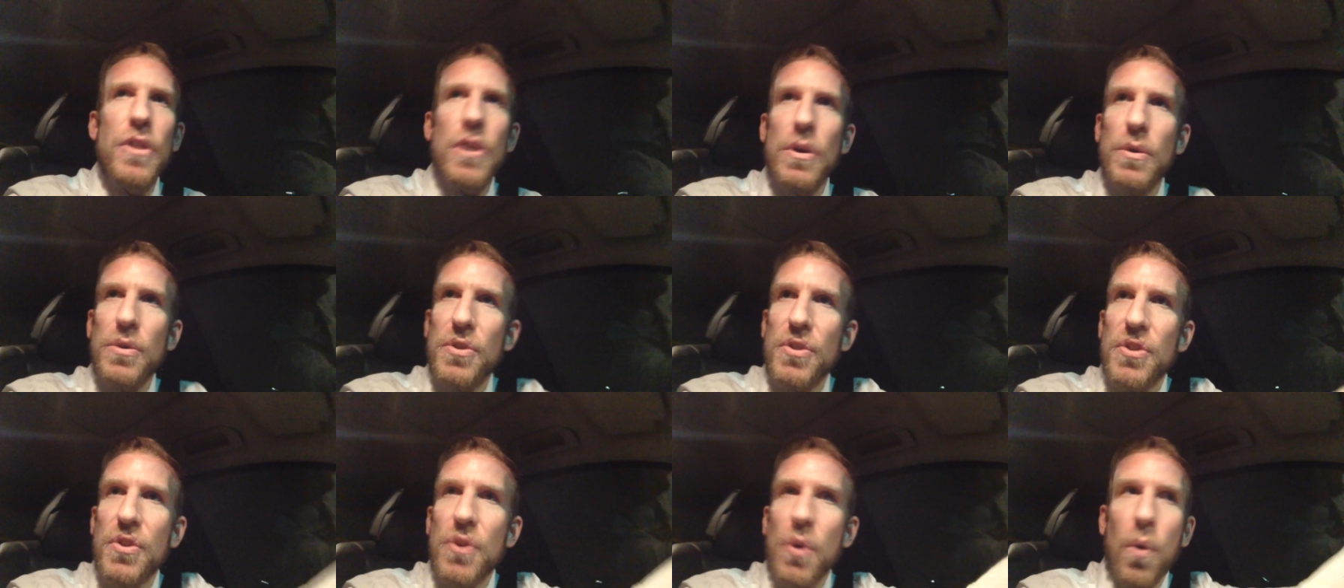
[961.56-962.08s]

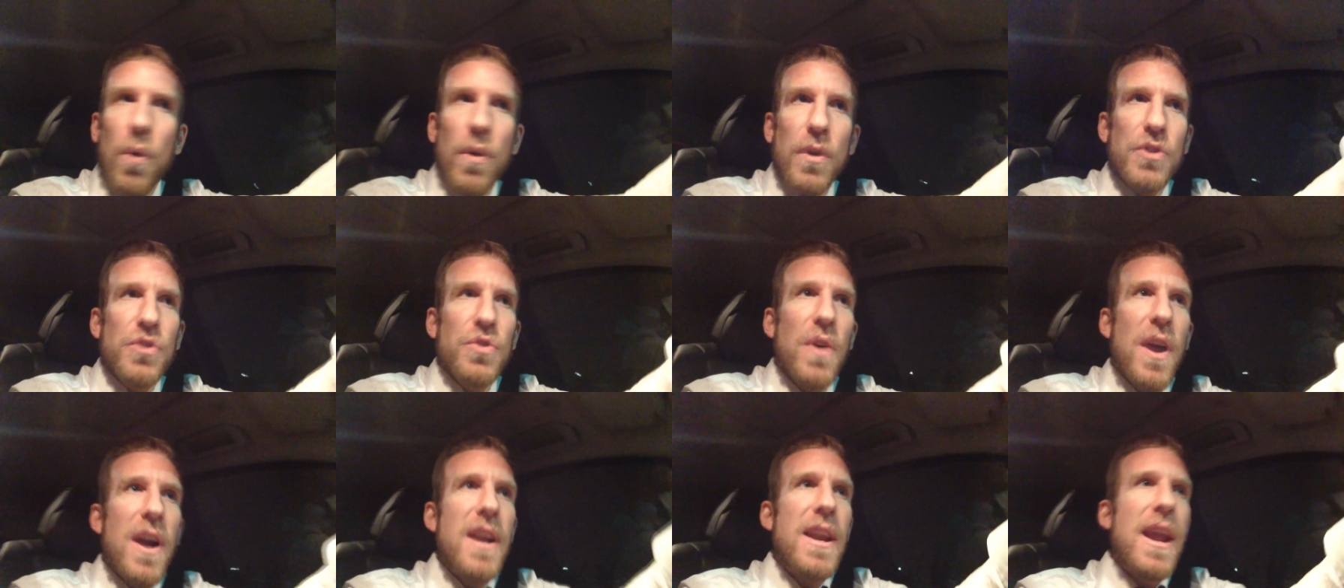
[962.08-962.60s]
those
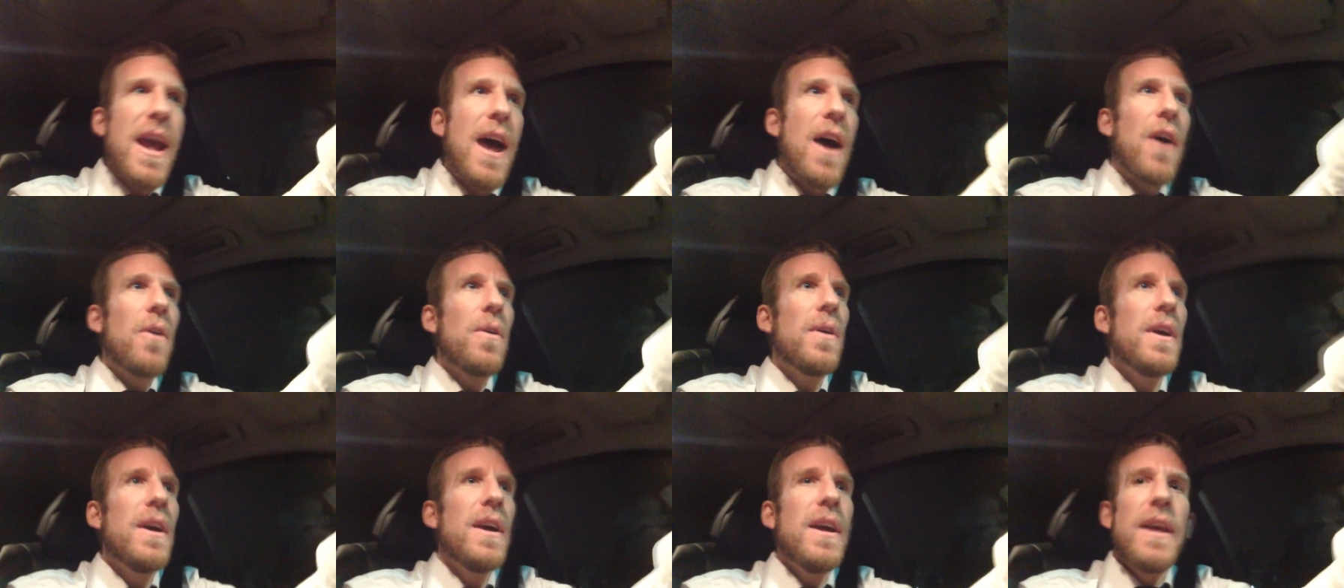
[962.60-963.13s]
stores right
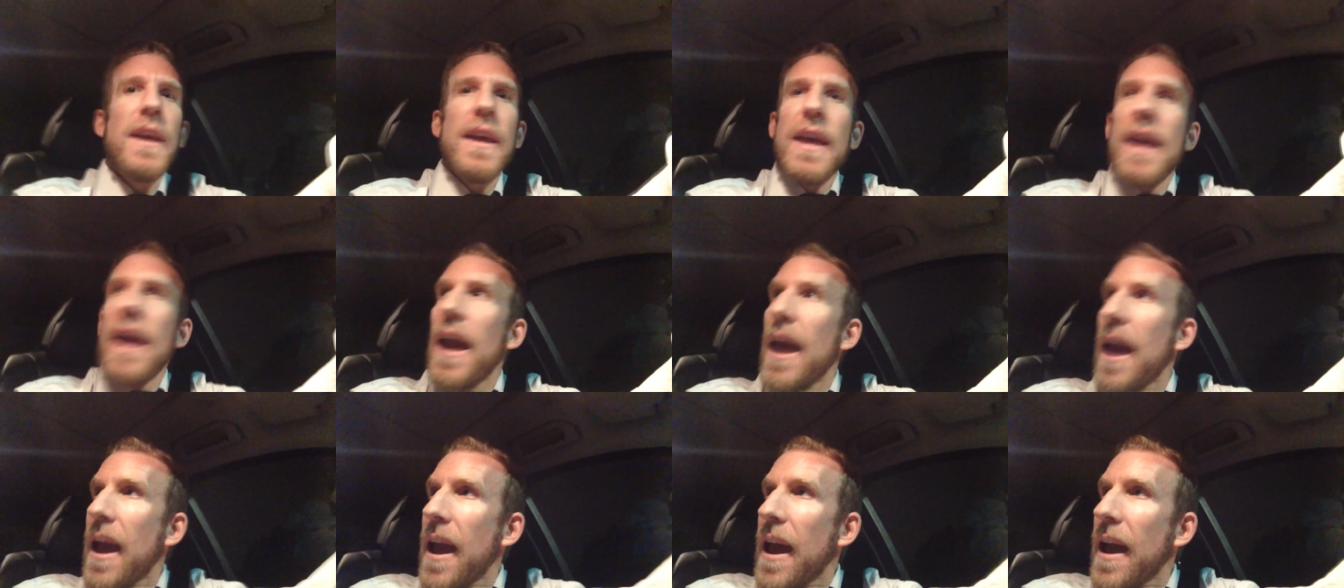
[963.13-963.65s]
now.
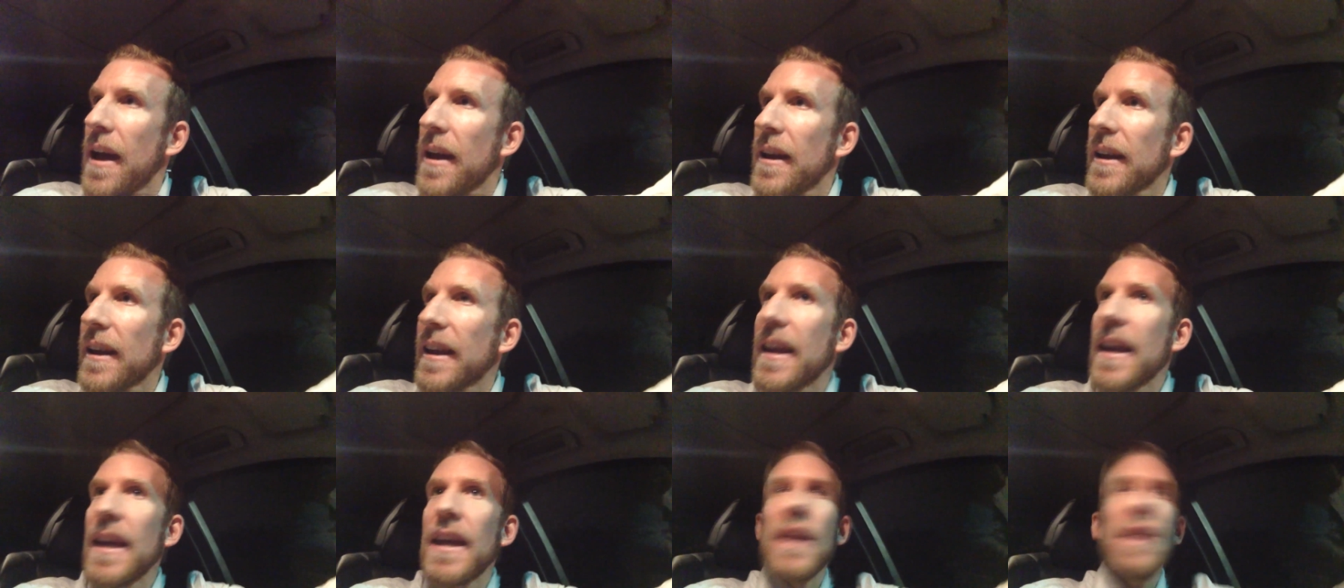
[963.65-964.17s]
And
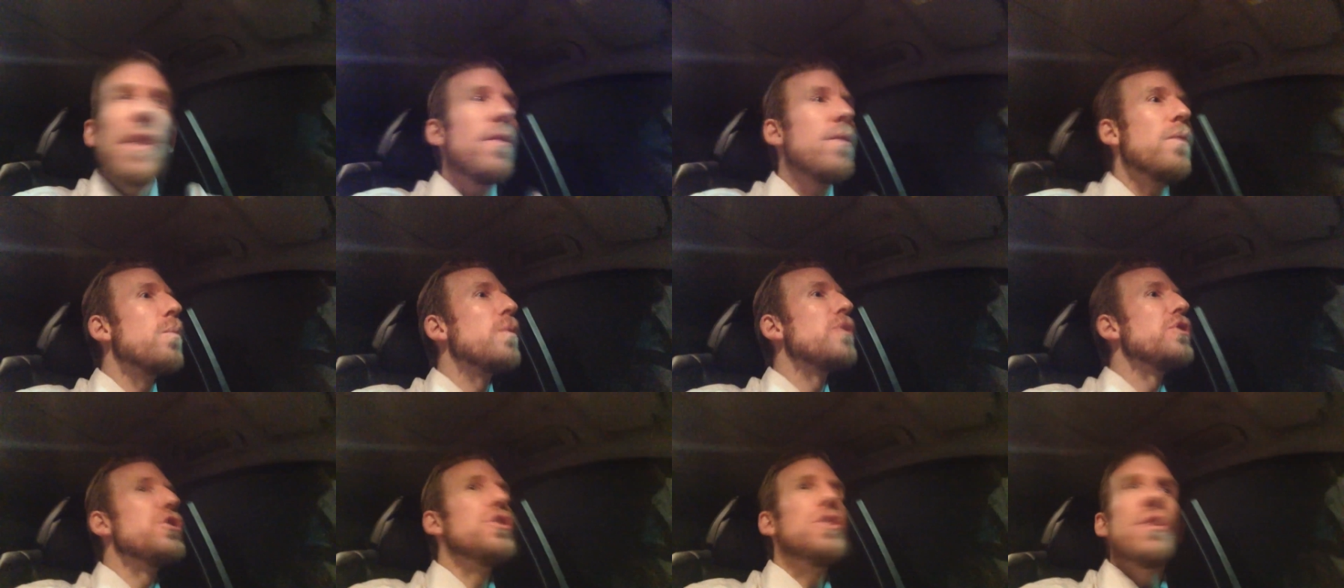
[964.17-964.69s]
again,
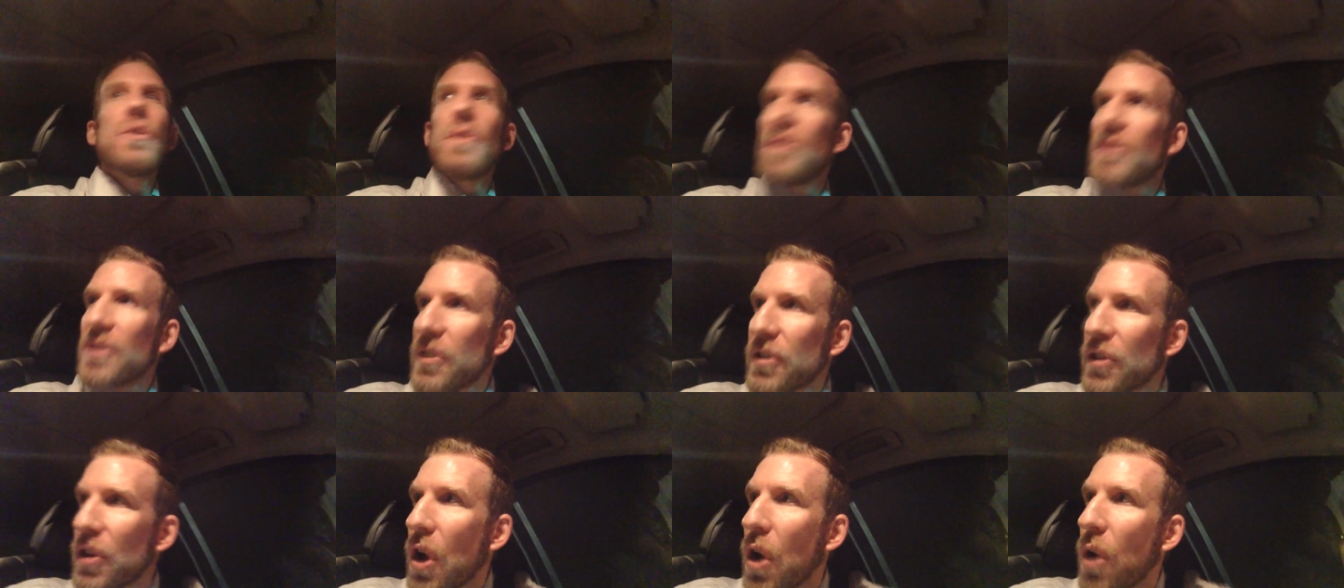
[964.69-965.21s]
what you do is
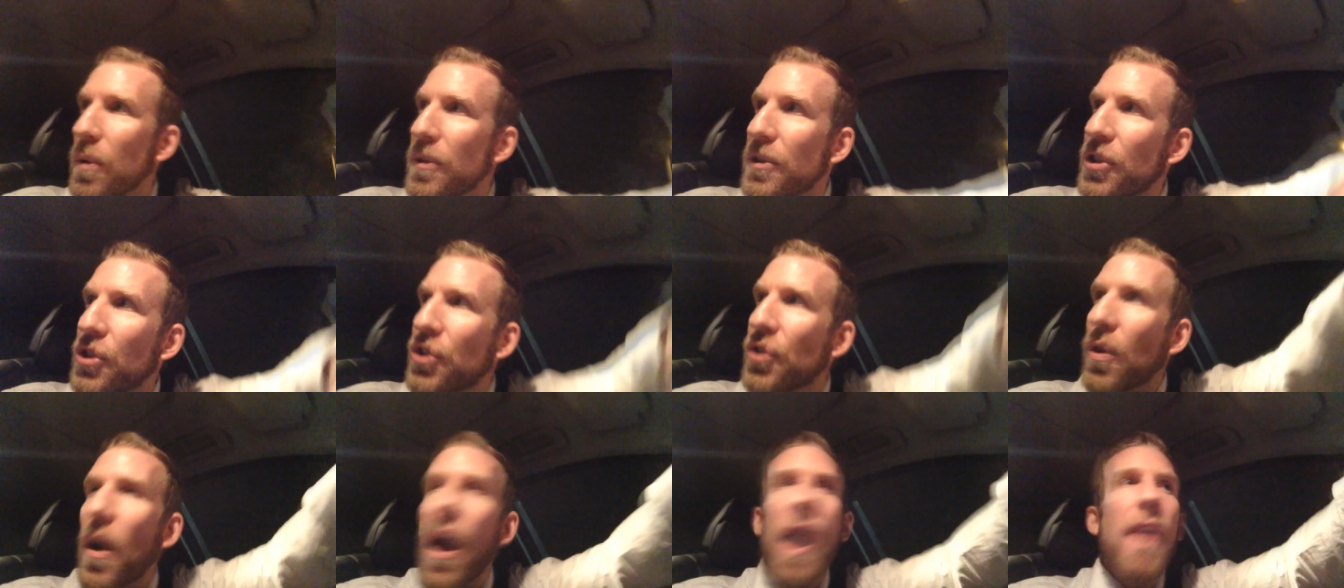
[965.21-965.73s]
there's always a
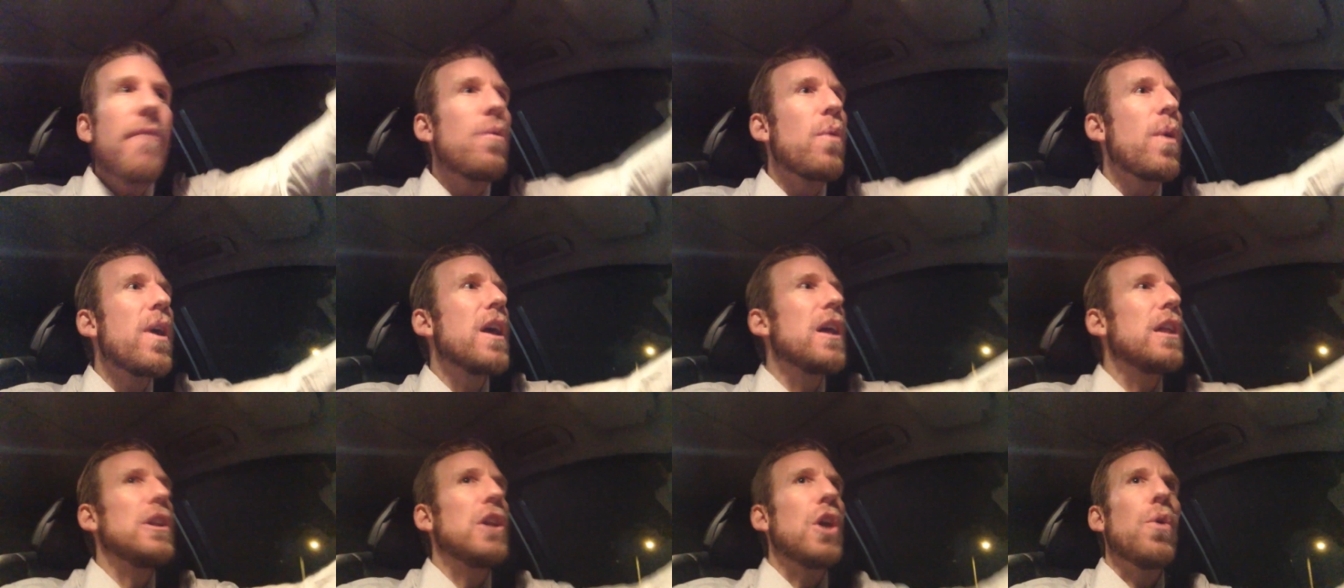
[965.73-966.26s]

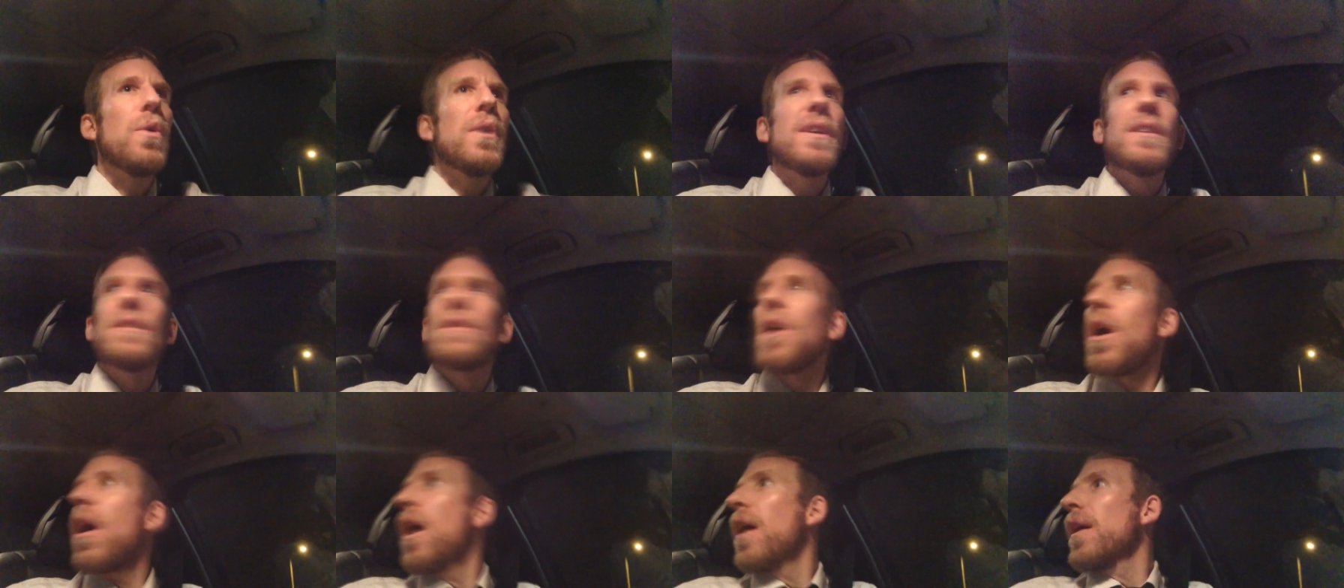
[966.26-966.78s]
driveway, a loading
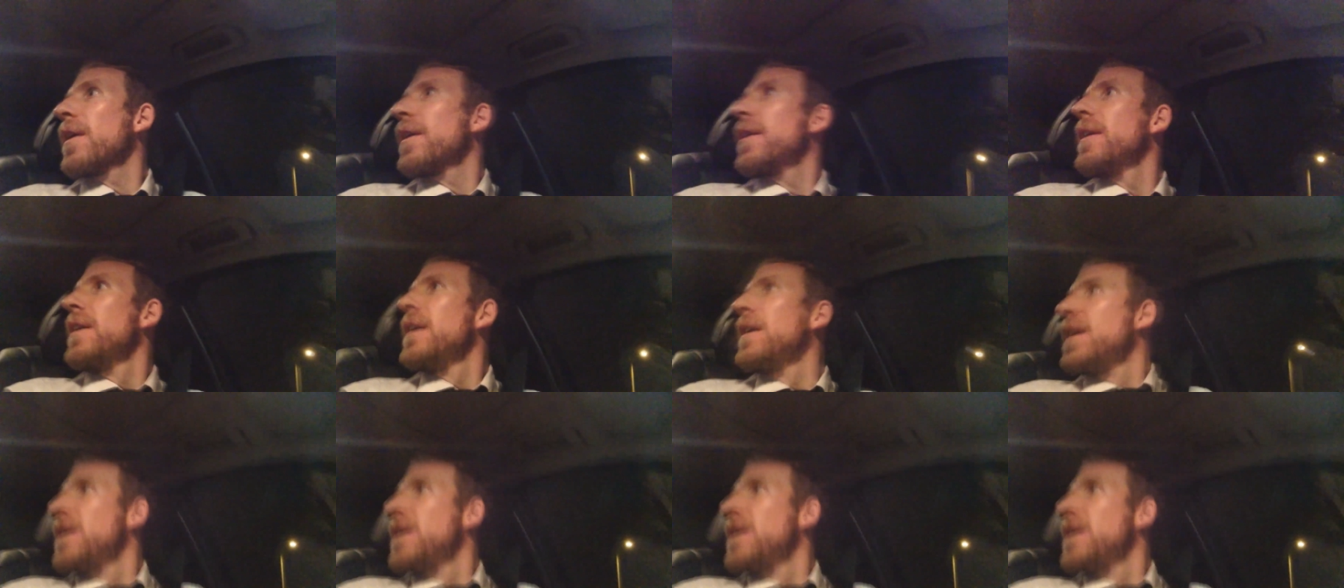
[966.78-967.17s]
dock.